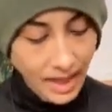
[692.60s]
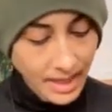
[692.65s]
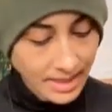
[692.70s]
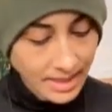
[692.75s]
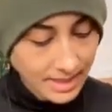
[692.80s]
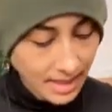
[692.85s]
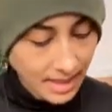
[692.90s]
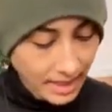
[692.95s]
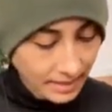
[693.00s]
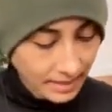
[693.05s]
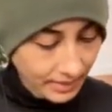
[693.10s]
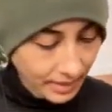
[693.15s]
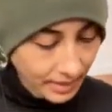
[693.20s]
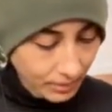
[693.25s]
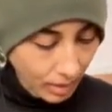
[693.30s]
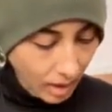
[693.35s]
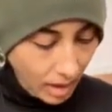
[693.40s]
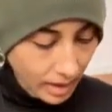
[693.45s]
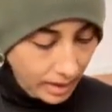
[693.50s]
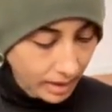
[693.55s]
And it's kind of
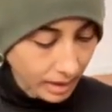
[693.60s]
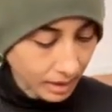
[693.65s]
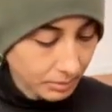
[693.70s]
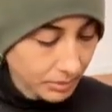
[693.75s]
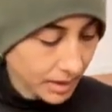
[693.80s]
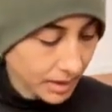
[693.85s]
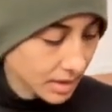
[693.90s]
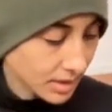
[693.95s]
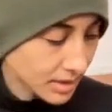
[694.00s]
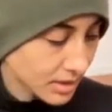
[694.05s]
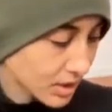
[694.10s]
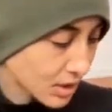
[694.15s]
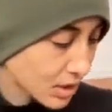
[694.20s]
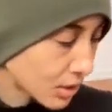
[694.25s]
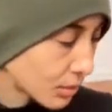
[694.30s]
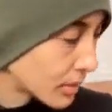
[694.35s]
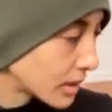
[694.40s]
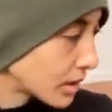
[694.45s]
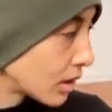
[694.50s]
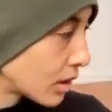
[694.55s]
ironic because, you
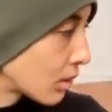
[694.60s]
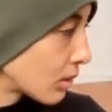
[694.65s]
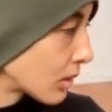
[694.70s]
know, in